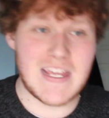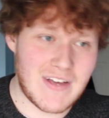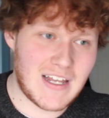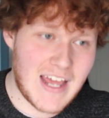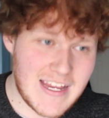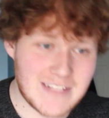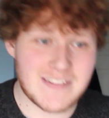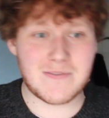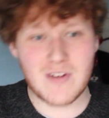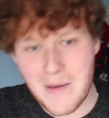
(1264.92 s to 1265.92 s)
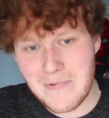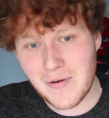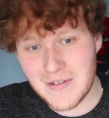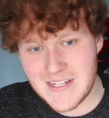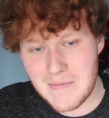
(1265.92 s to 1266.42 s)
give it a like and subscribe if
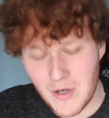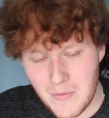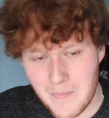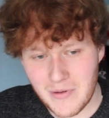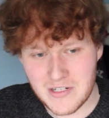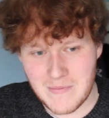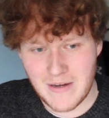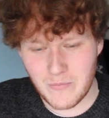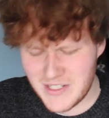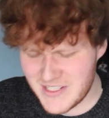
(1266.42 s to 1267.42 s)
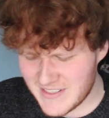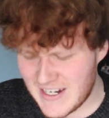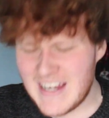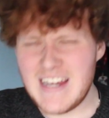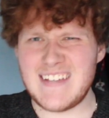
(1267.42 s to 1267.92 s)
you want to see more One Punch Man, which
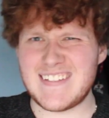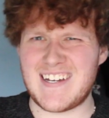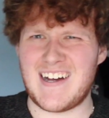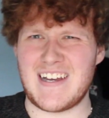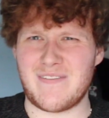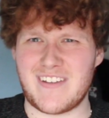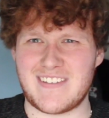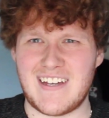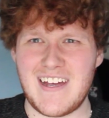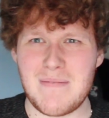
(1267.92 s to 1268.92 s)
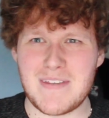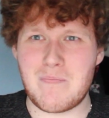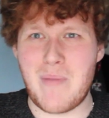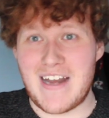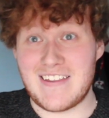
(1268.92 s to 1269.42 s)
is, it's kind of on time.
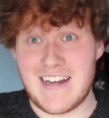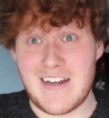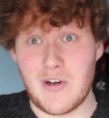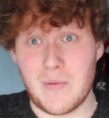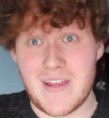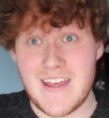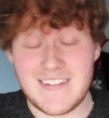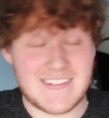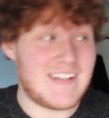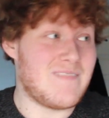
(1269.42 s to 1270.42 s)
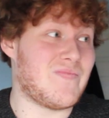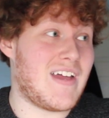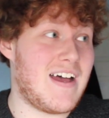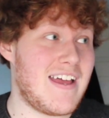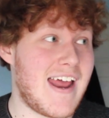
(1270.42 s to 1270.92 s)
It's better than it normally is.
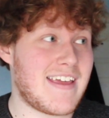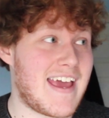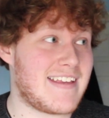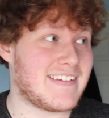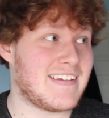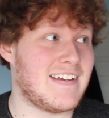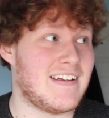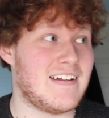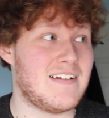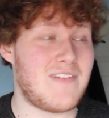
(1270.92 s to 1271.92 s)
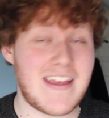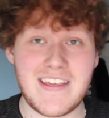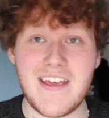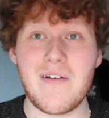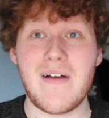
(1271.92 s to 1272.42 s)
In any case,
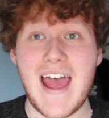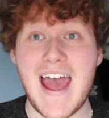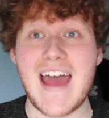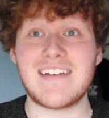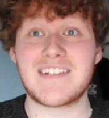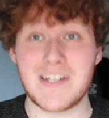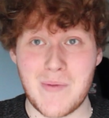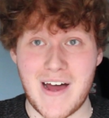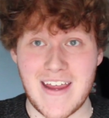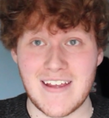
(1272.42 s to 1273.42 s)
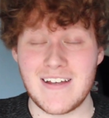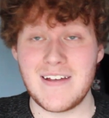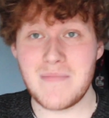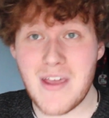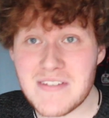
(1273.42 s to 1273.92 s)
thank you and goodbye.
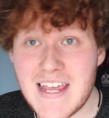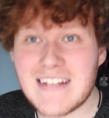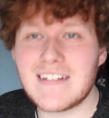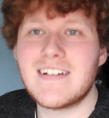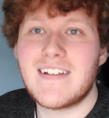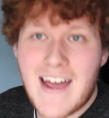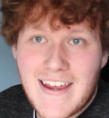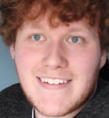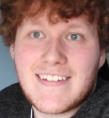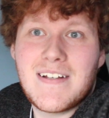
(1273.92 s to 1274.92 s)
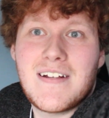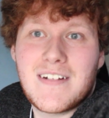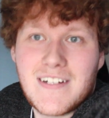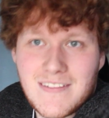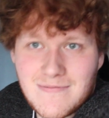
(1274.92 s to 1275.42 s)
Music, nice.
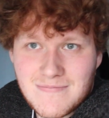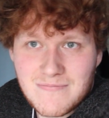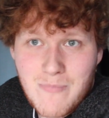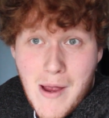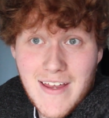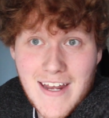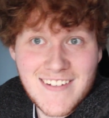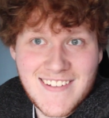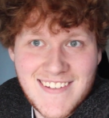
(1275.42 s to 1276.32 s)
Bye again.